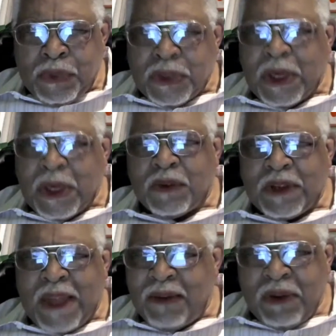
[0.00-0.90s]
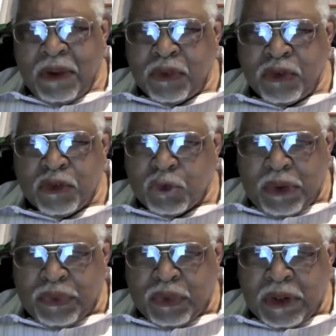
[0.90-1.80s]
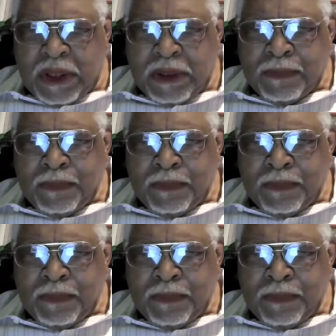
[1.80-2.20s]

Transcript: Thank you for life, health, and strength today.